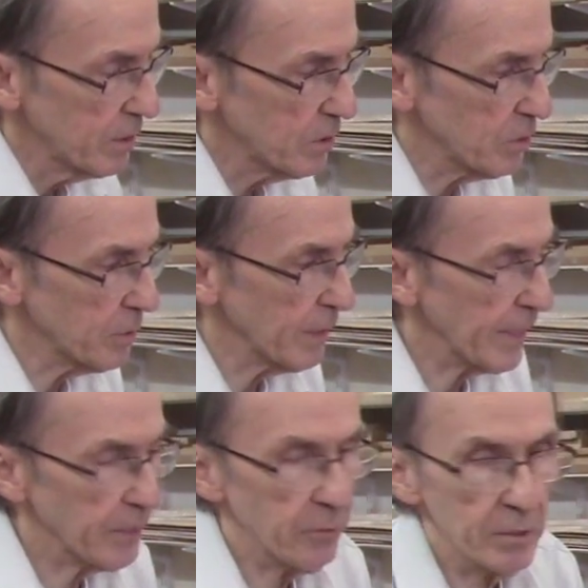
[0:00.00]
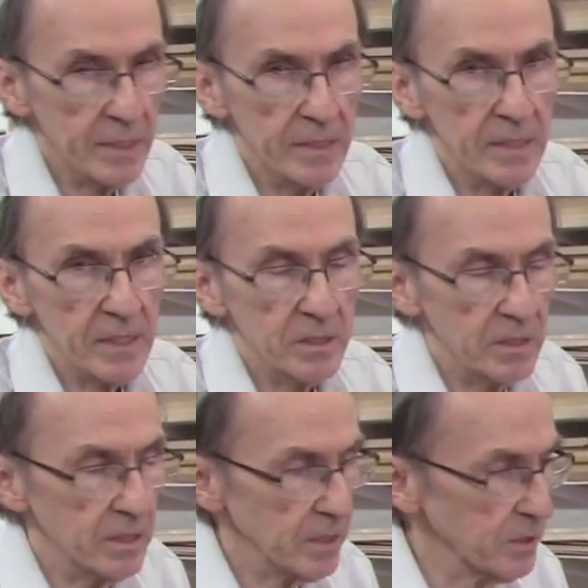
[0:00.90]
to accurately index the
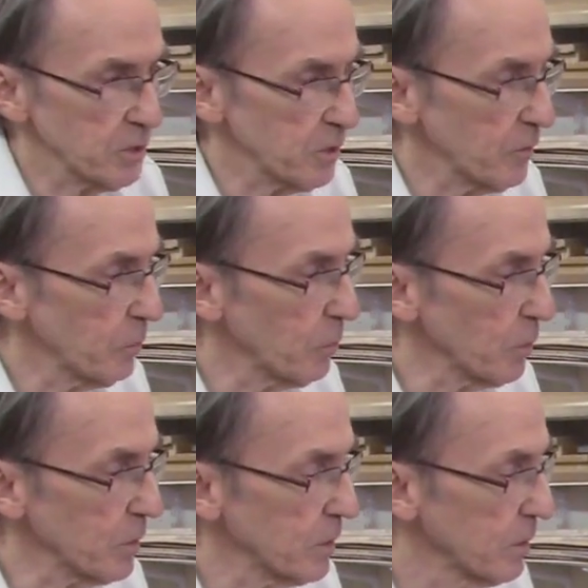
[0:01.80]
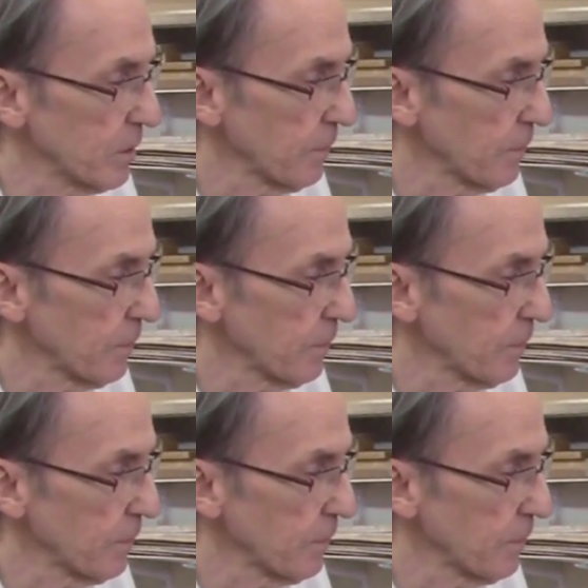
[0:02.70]
thicknesses of your boards.